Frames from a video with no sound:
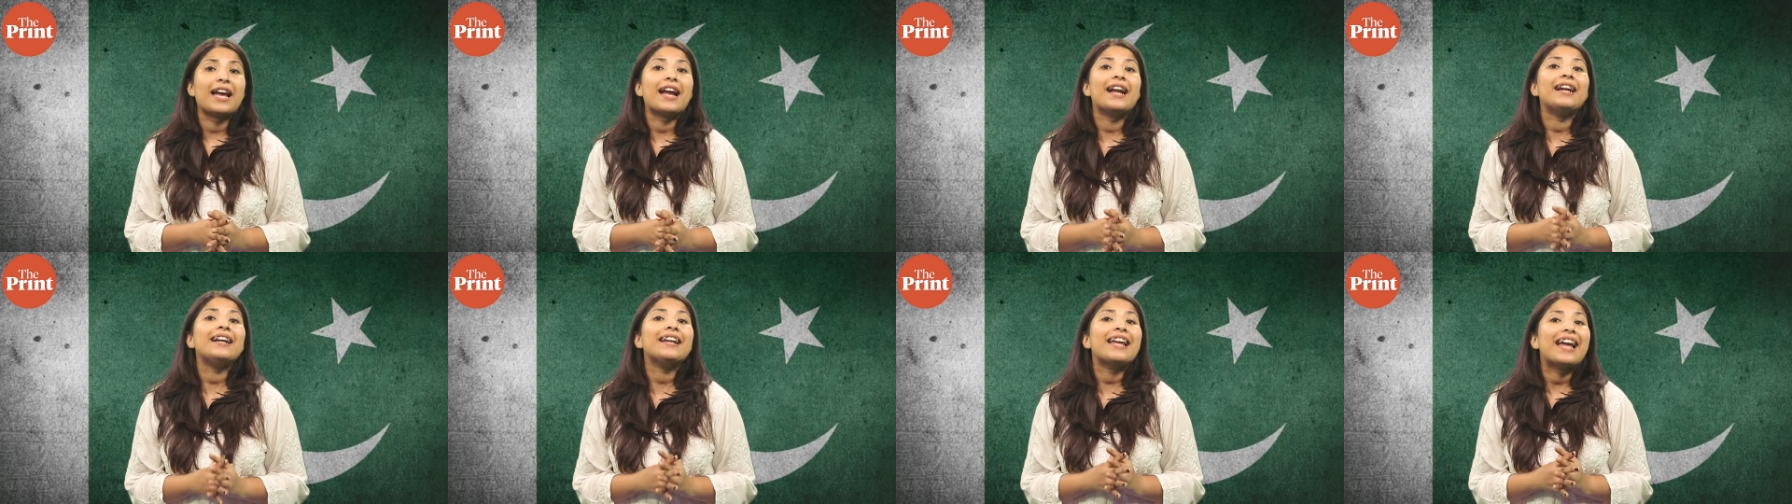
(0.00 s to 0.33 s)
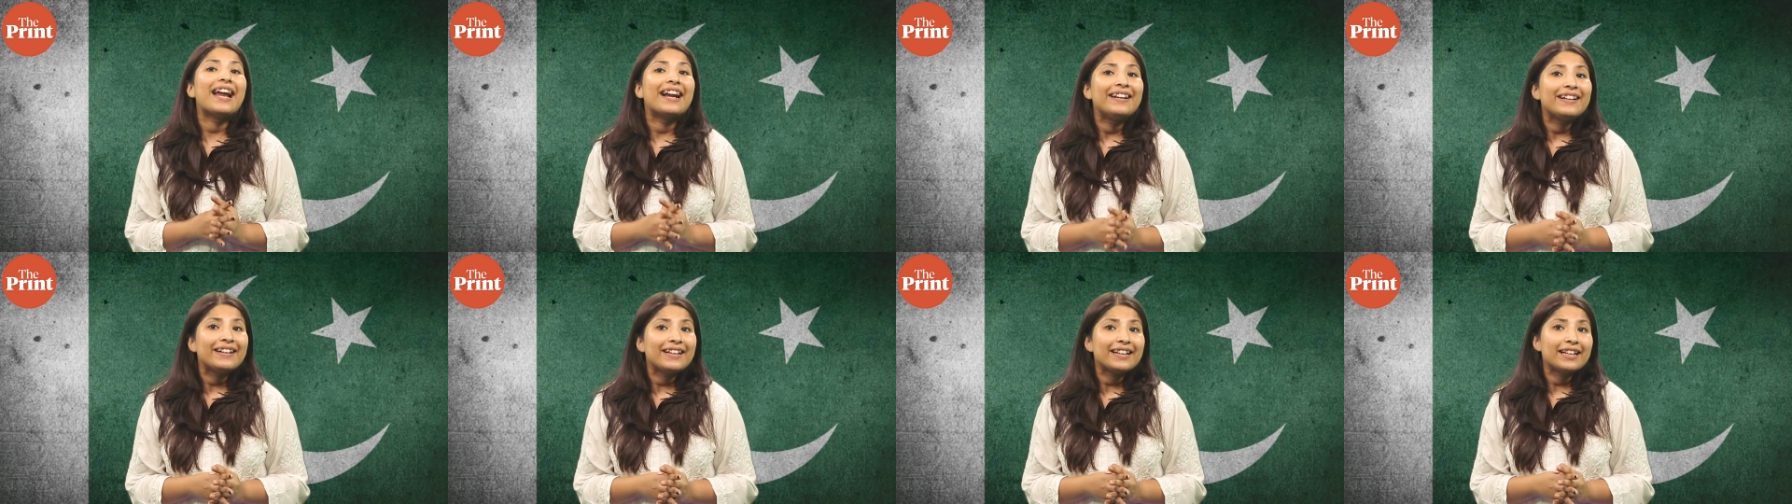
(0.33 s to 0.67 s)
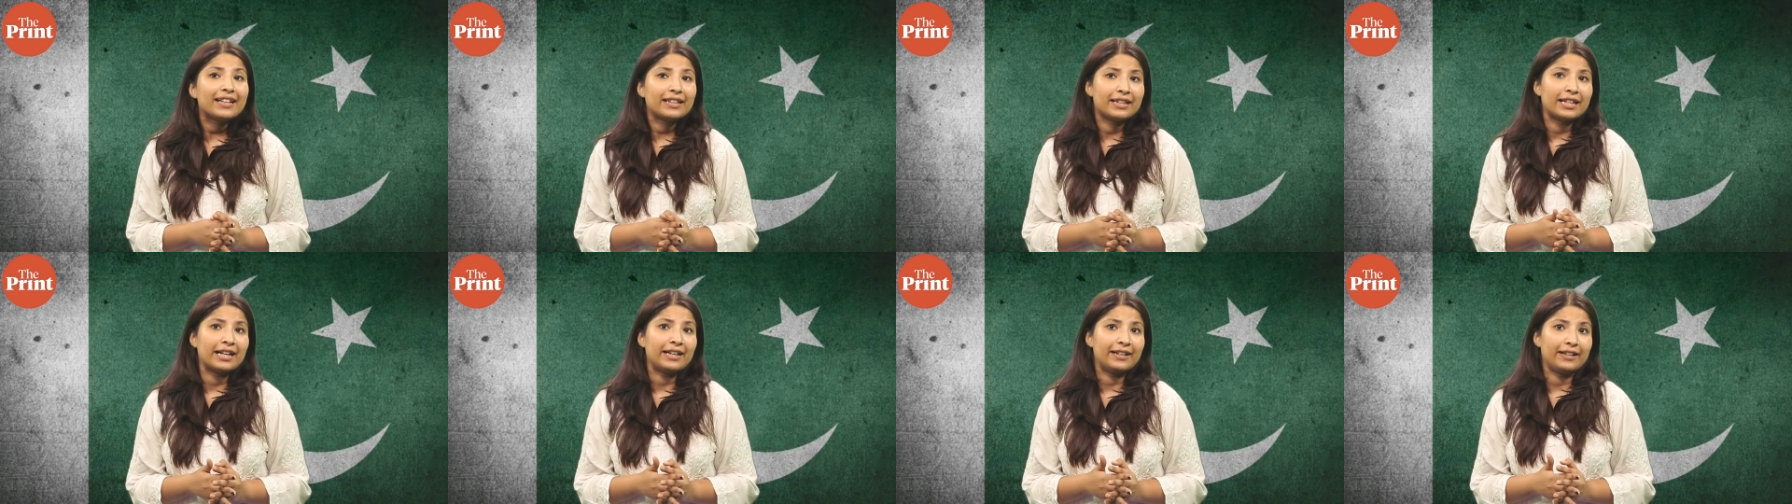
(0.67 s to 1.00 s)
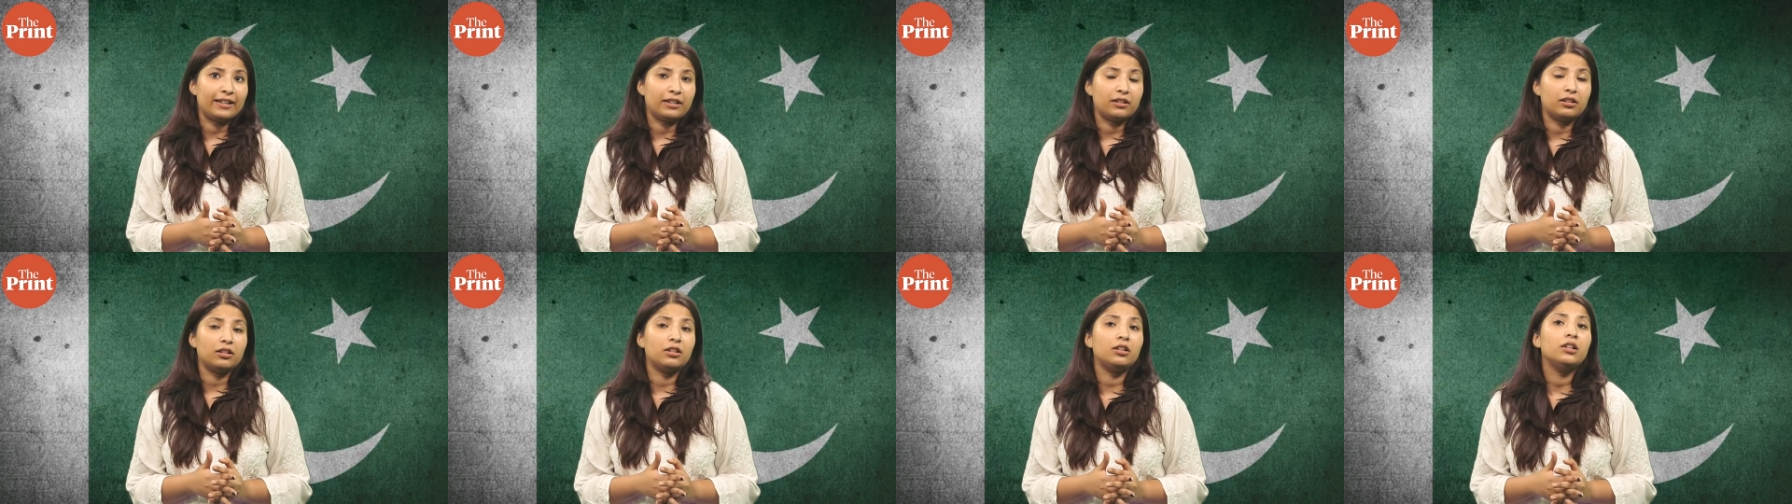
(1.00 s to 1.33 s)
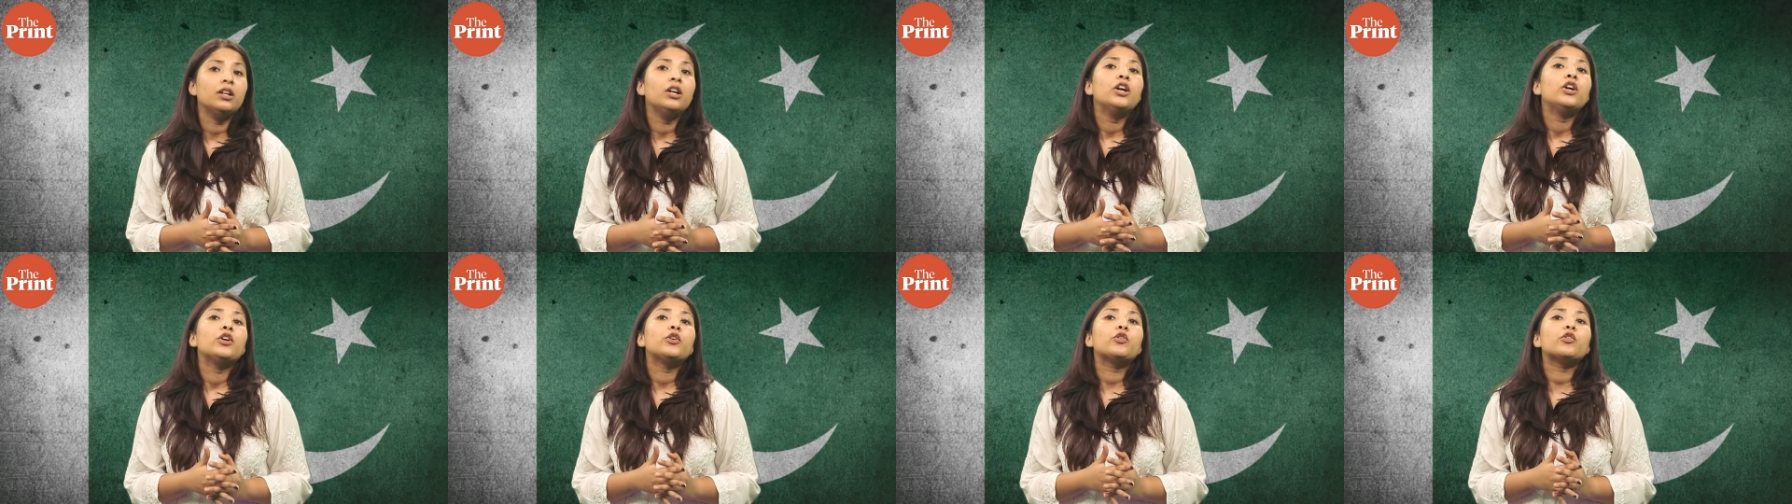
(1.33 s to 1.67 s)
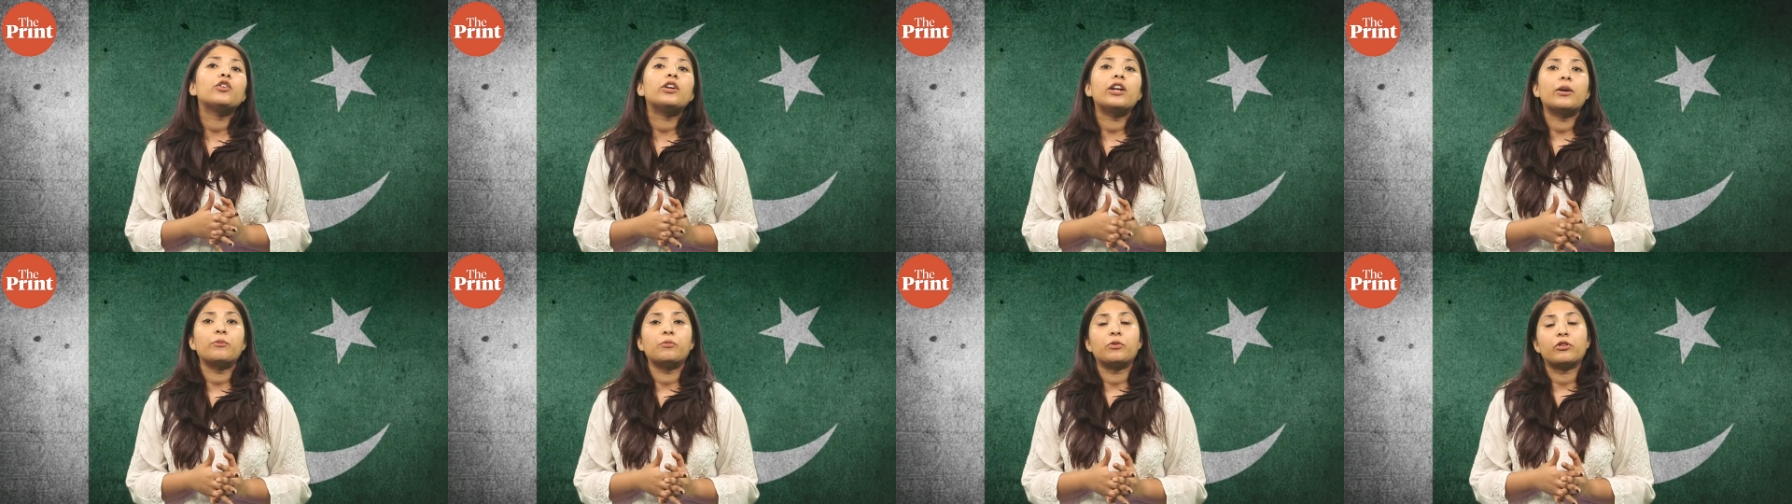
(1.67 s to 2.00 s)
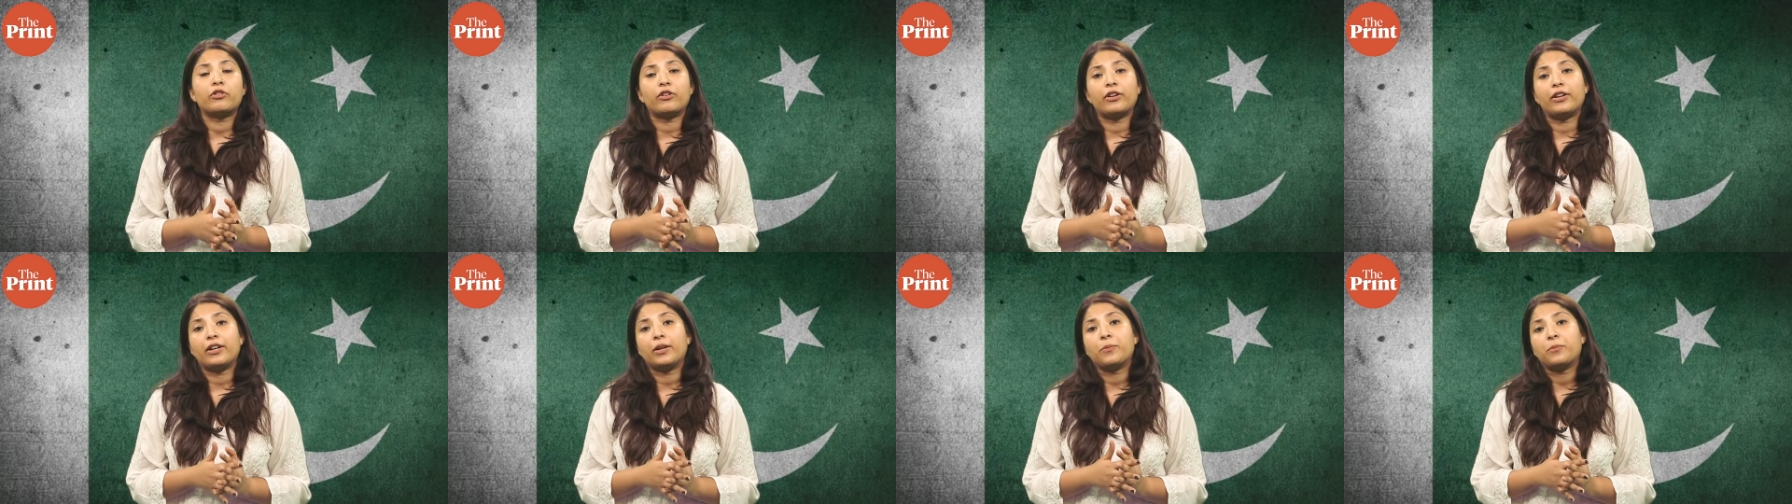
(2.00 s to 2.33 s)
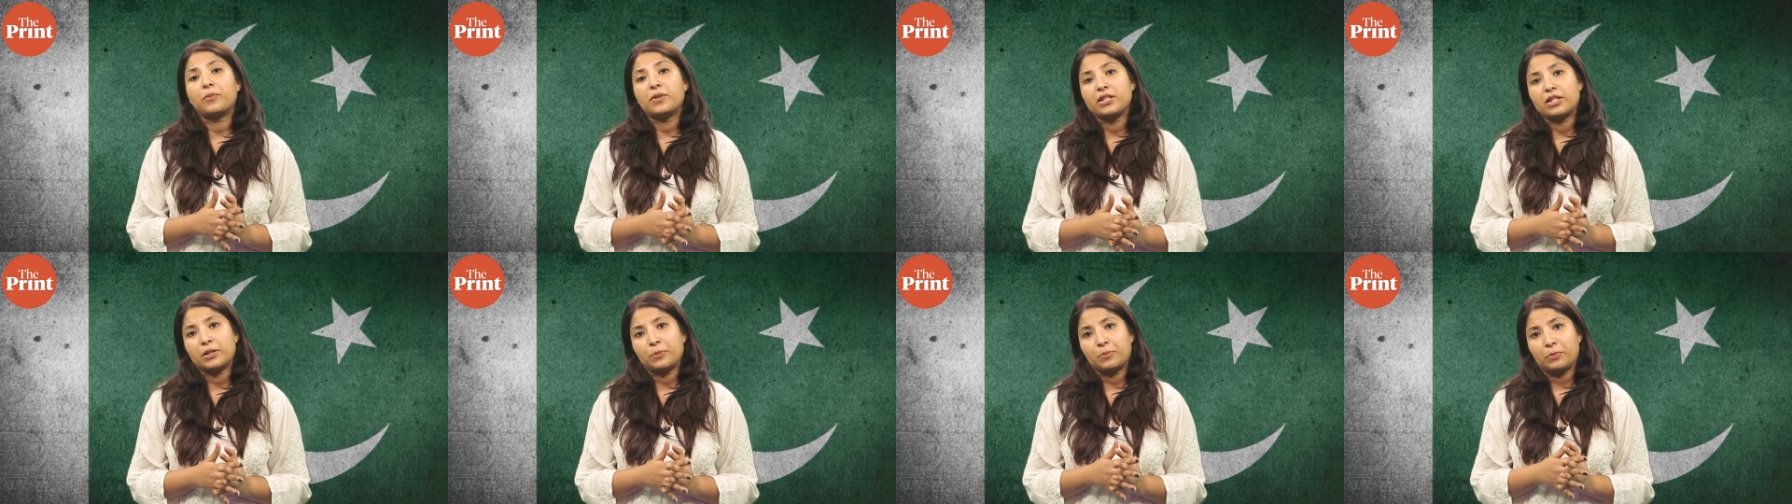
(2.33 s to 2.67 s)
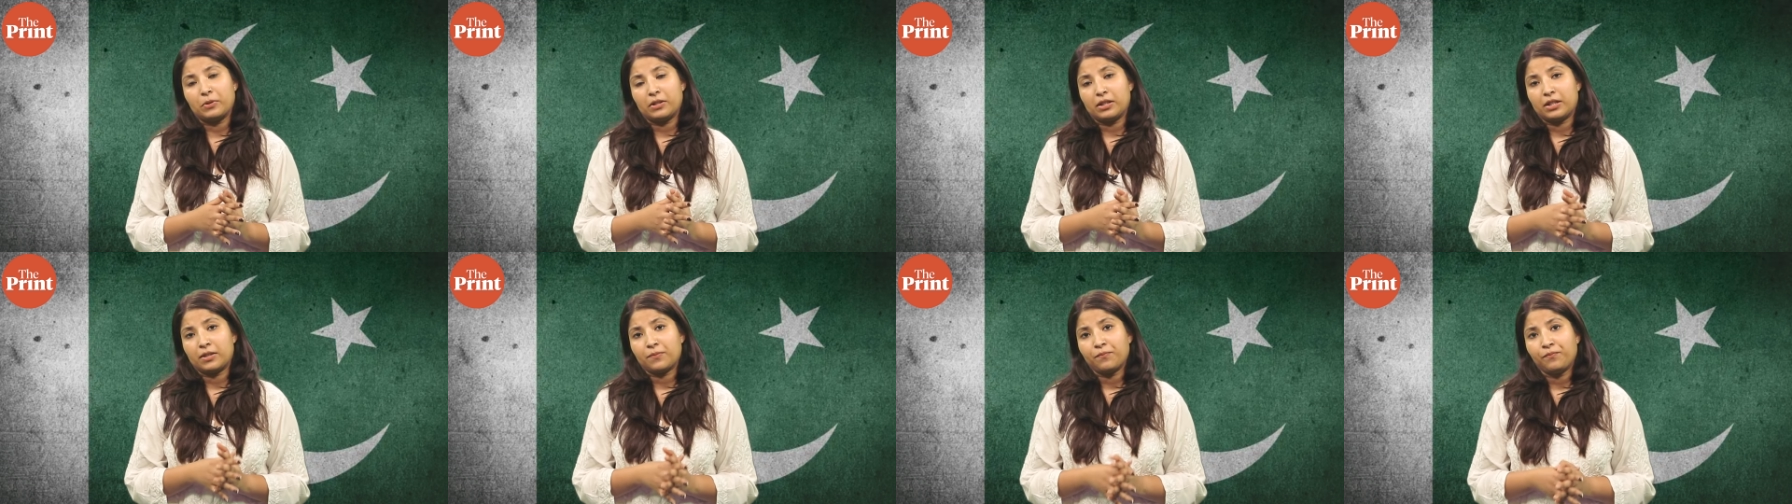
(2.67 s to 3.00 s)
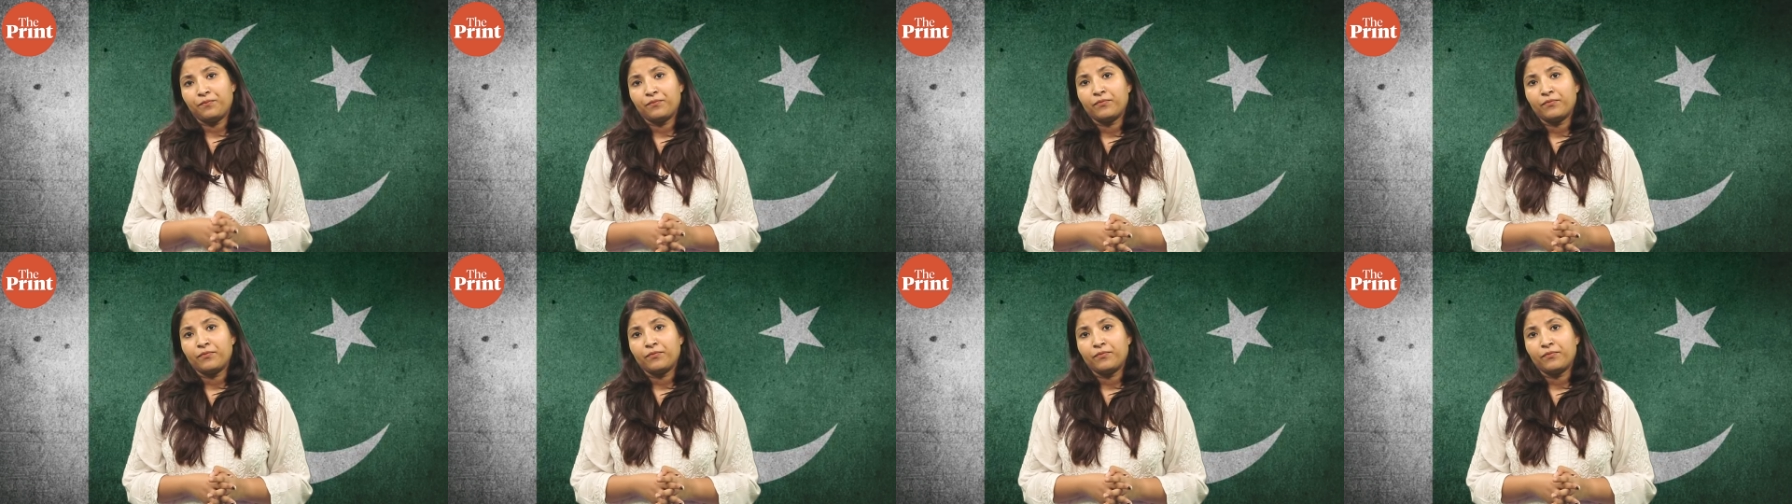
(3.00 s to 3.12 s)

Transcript: and antithetical to democratic principles.